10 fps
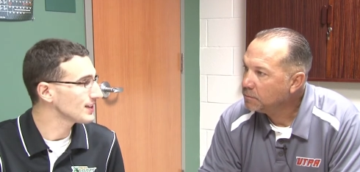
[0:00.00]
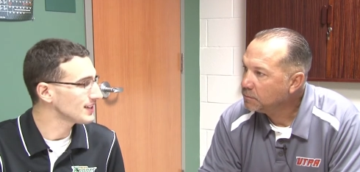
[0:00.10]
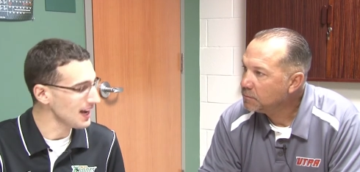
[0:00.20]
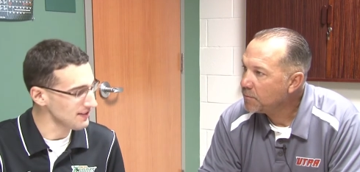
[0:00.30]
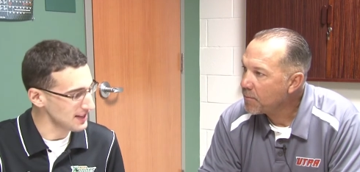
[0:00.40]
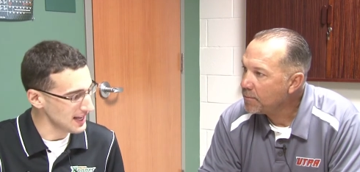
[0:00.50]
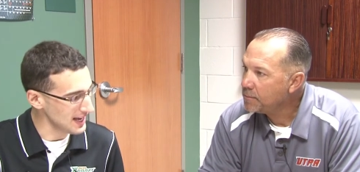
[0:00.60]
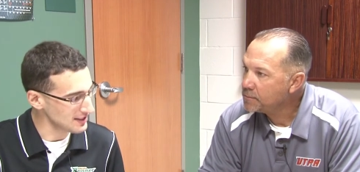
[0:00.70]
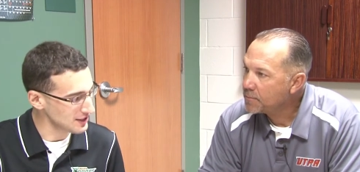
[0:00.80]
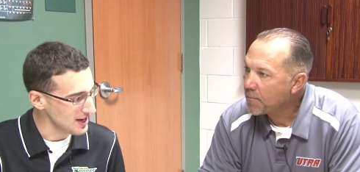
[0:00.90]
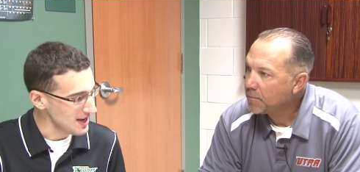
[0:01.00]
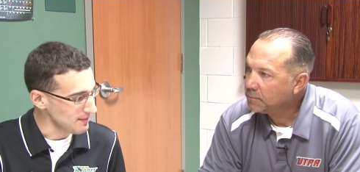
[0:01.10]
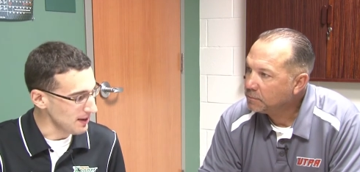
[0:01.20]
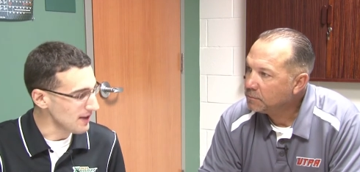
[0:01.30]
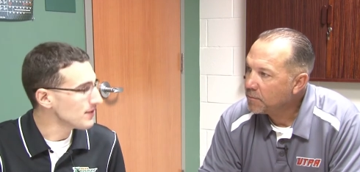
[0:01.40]
Speaker 1: the diving catch
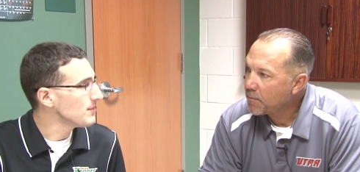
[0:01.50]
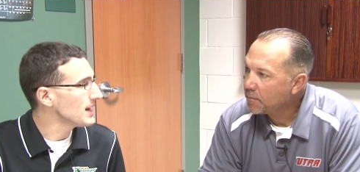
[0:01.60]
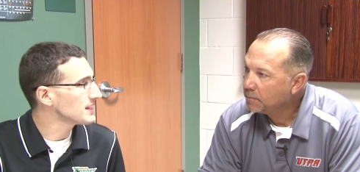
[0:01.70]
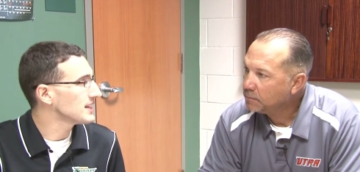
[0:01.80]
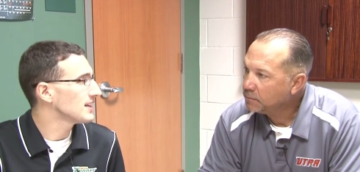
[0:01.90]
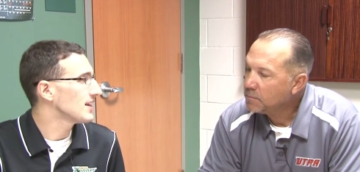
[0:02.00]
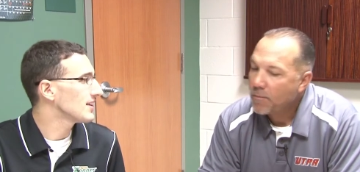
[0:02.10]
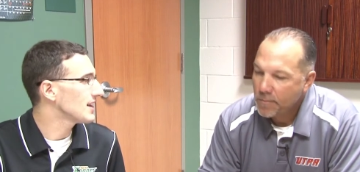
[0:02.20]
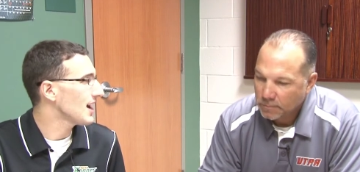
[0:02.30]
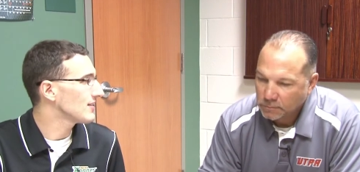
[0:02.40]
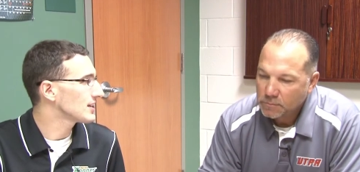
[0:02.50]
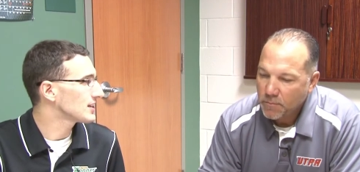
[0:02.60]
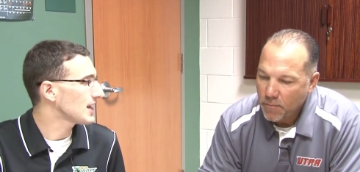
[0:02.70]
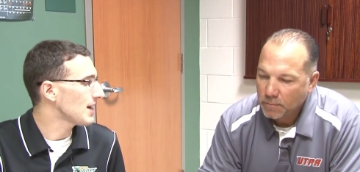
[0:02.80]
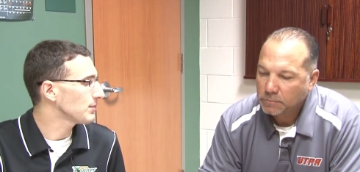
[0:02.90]
by Evan Mason and then the diving
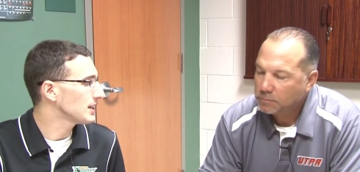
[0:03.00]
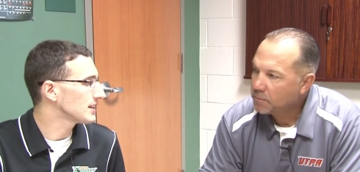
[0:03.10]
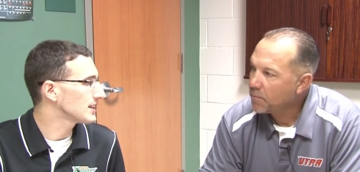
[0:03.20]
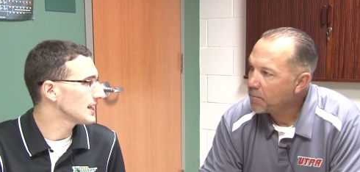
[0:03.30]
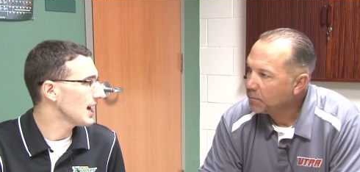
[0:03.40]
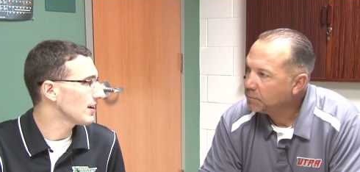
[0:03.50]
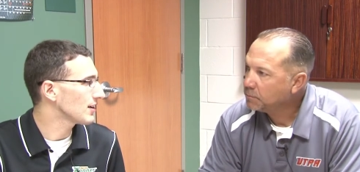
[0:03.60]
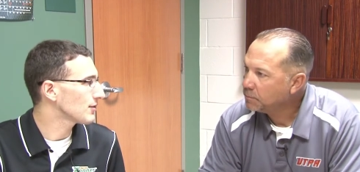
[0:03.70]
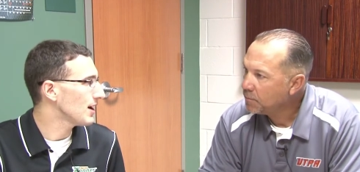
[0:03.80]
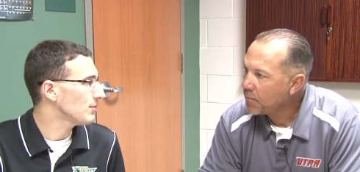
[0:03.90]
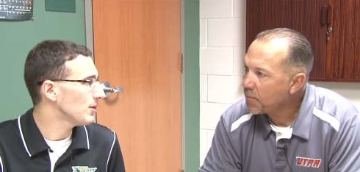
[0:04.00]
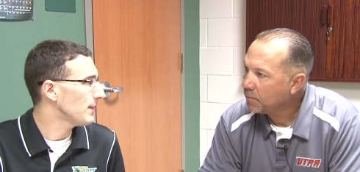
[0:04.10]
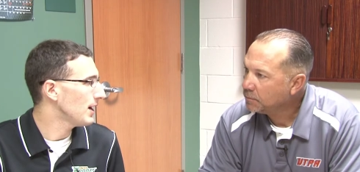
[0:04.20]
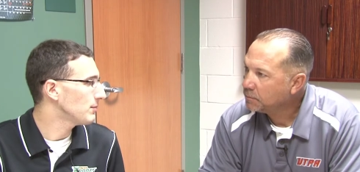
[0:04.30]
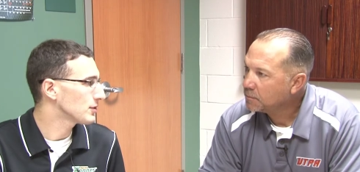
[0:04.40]
stop leading to the out on a ground ball
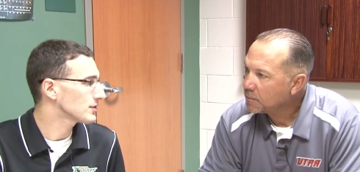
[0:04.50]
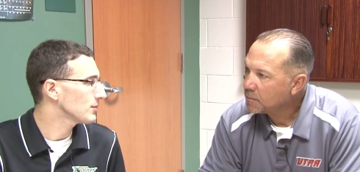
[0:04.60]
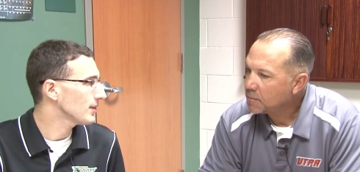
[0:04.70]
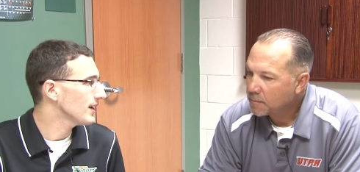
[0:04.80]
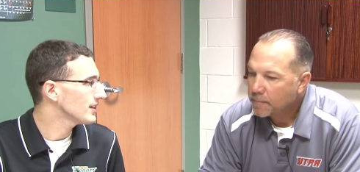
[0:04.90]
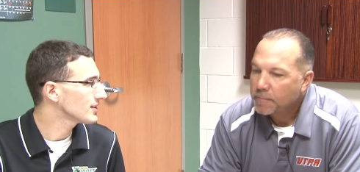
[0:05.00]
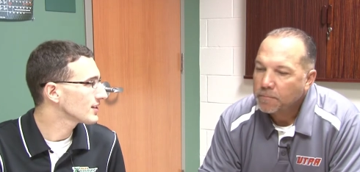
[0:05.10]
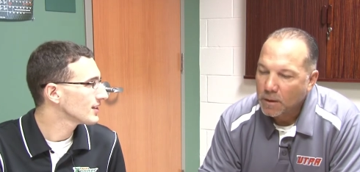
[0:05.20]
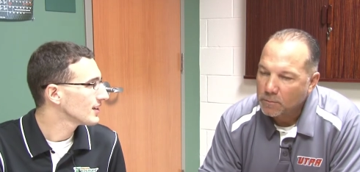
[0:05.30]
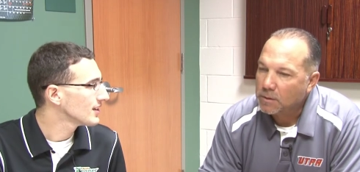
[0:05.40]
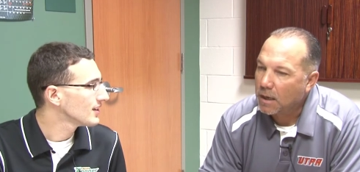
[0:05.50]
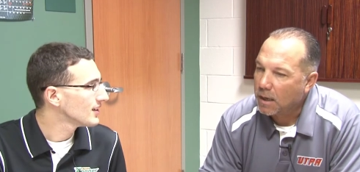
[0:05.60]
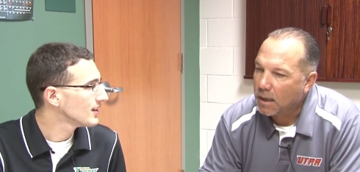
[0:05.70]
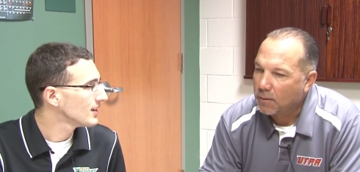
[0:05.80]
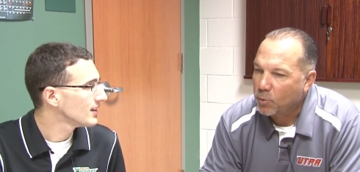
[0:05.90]
by Alberto Morales.
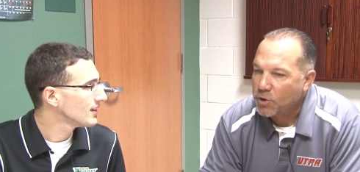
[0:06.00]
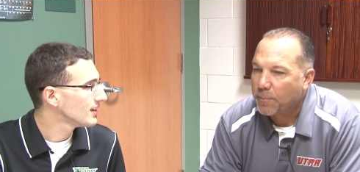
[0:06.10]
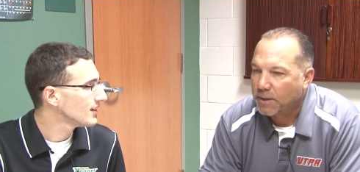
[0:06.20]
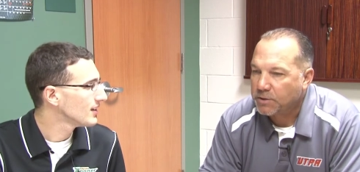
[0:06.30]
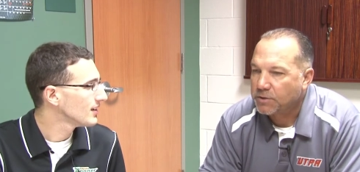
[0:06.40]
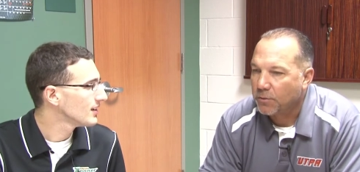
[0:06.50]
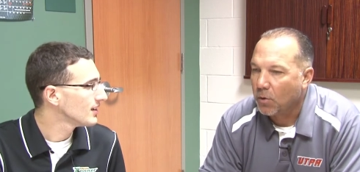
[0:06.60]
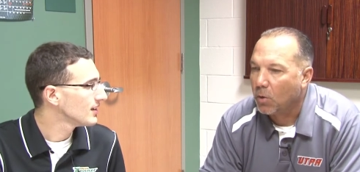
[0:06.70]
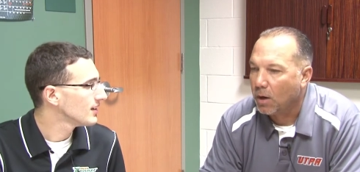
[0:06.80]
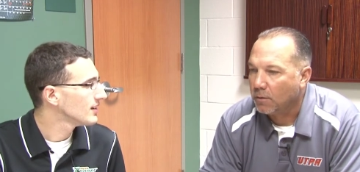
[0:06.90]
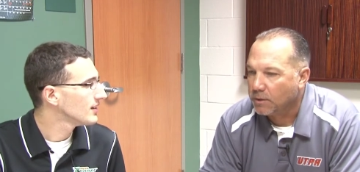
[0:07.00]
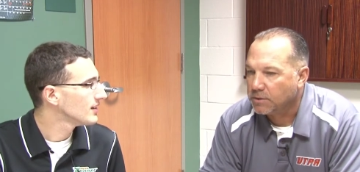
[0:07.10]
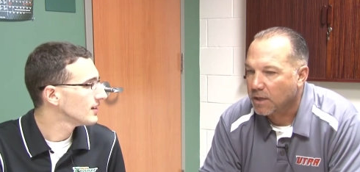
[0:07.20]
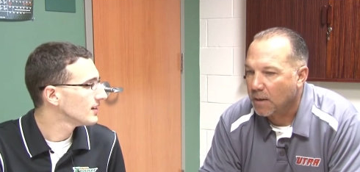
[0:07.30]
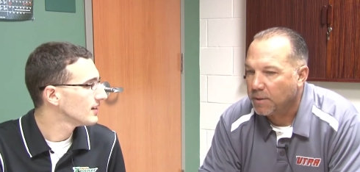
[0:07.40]
Speaker 2: When your pitchers throw well,
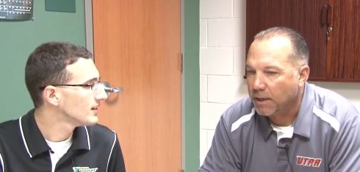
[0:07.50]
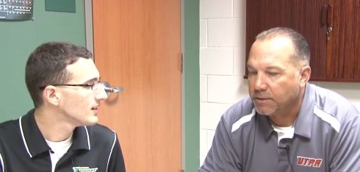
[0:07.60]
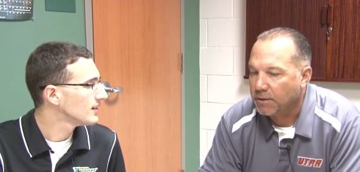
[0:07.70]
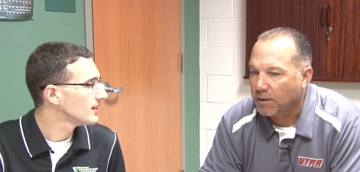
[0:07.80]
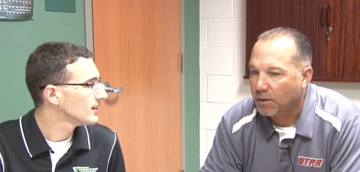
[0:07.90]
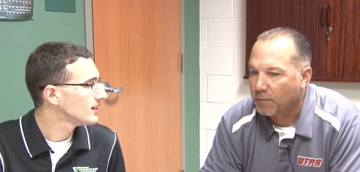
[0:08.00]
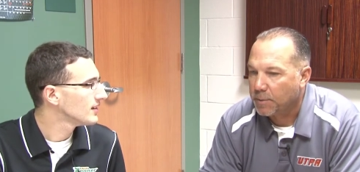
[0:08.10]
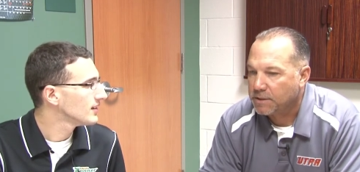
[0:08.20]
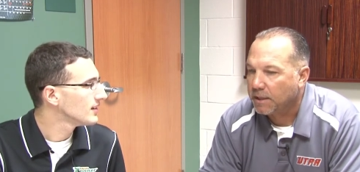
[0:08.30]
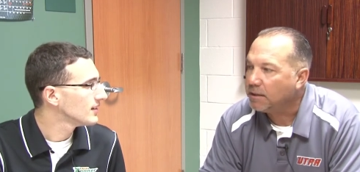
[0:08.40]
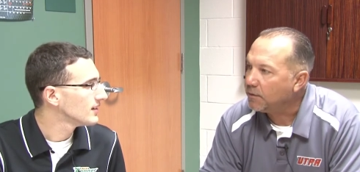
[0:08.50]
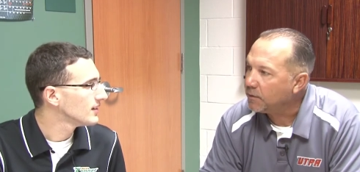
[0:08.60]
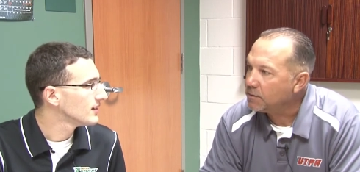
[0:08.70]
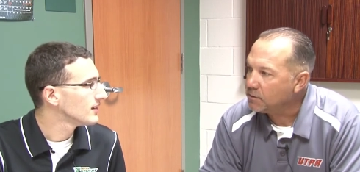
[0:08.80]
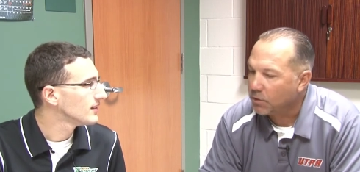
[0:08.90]
there's a combination there of pitching and
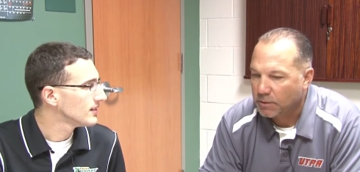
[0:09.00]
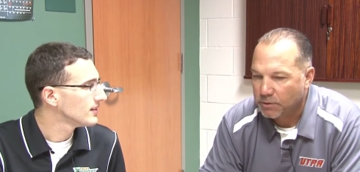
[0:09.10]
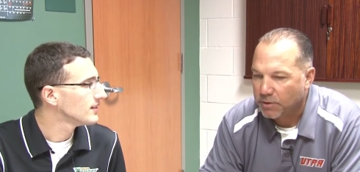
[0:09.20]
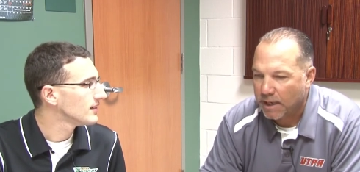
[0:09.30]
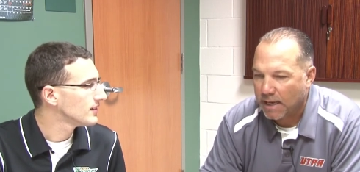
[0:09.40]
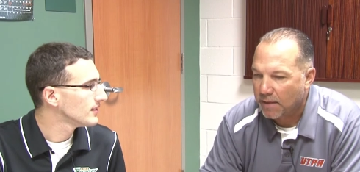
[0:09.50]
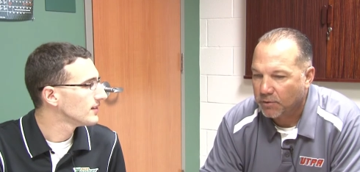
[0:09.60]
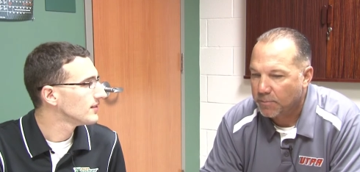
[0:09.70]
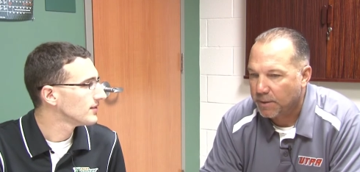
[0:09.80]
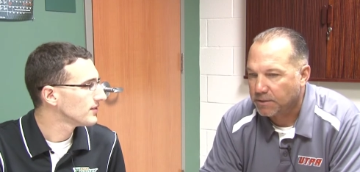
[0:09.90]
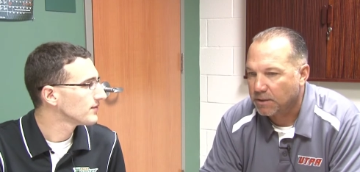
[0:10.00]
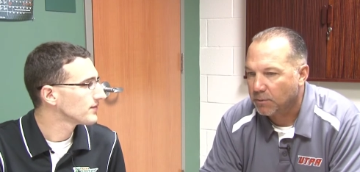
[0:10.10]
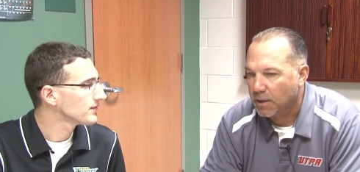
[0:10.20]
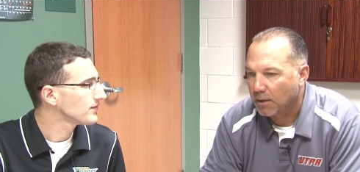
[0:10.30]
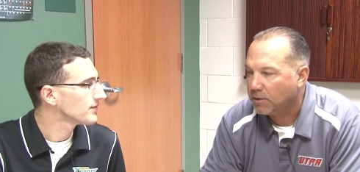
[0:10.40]
defense, Jonah. You can't have good pitching
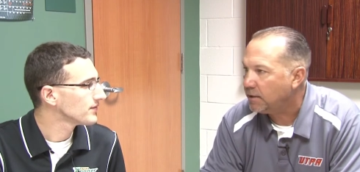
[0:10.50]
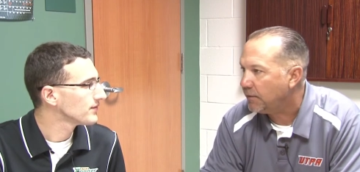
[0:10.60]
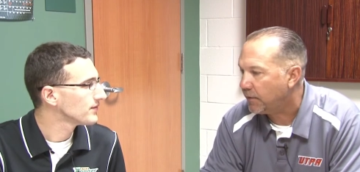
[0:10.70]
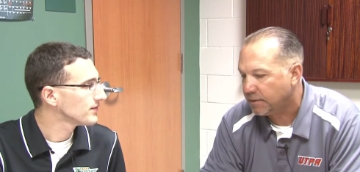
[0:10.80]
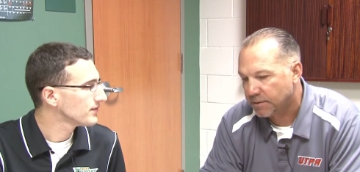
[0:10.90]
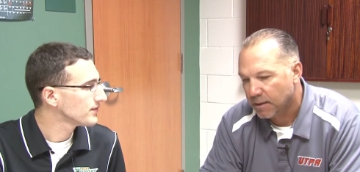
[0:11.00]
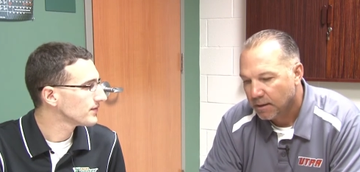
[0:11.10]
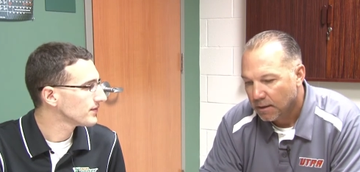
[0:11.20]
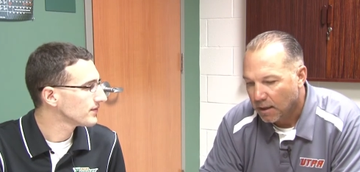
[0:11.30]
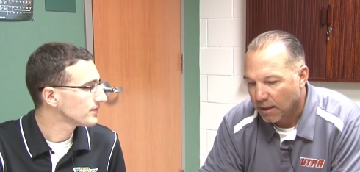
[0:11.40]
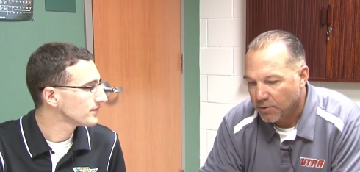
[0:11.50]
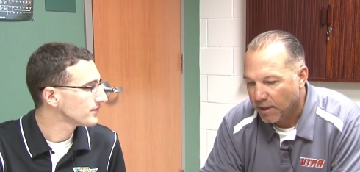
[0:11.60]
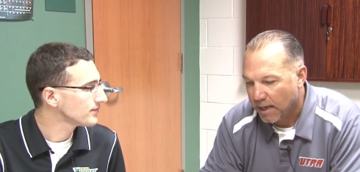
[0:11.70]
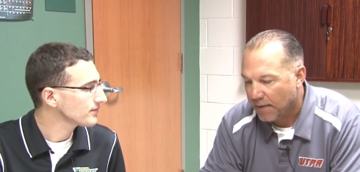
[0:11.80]
without good defense, and you can't